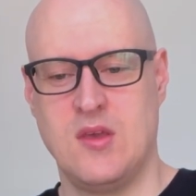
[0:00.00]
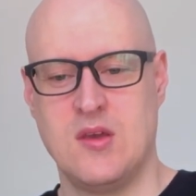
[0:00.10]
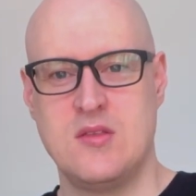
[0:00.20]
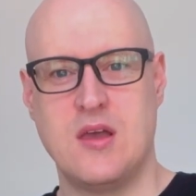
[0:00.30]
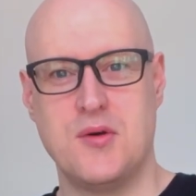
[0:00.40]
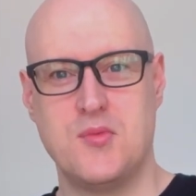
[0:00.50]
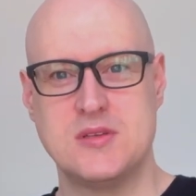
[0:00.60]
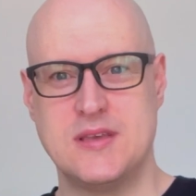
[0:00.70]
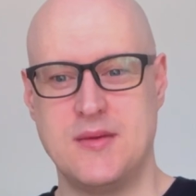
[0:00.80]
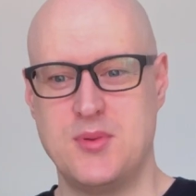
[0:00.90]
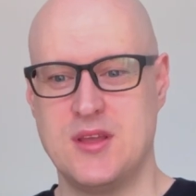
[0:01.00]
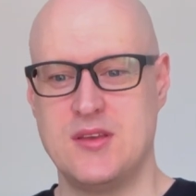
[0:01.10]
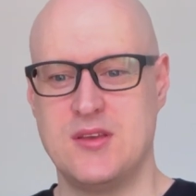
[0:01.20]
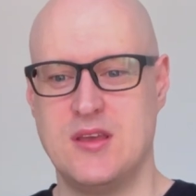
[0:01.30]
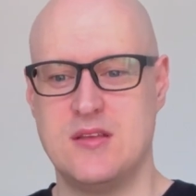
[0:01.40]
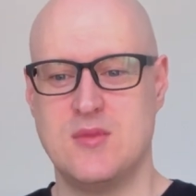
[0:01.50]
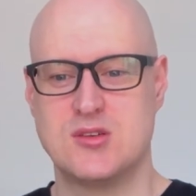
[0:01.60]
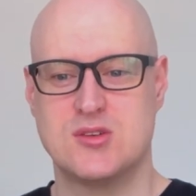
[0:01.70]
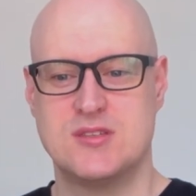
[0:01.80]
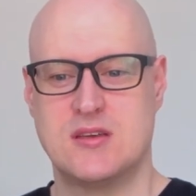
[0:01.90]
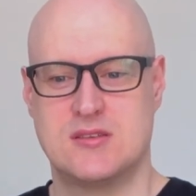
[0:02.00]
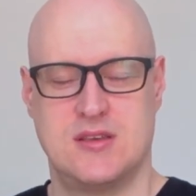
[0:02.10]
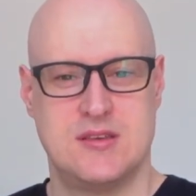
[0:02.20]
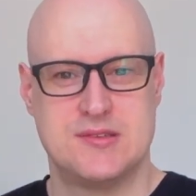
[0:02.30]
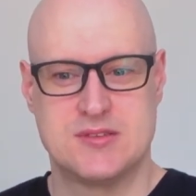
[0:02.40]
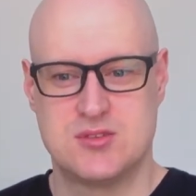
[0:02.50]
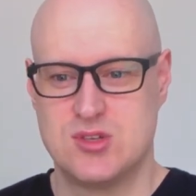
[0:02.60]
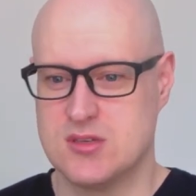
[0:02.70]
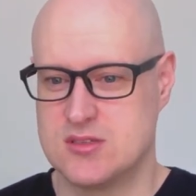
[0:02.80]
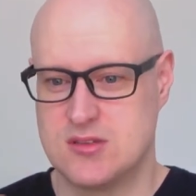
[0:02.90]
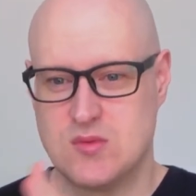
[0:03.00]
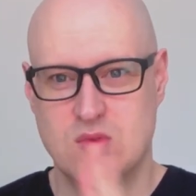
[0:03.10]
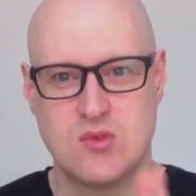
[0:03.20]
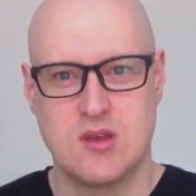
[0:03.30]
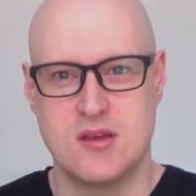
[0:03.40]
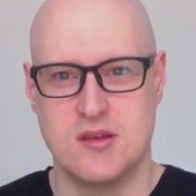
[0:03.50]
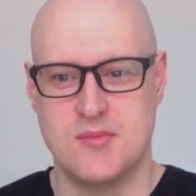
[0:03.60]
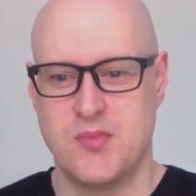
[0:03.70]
No, what's happening in measure 6 is just a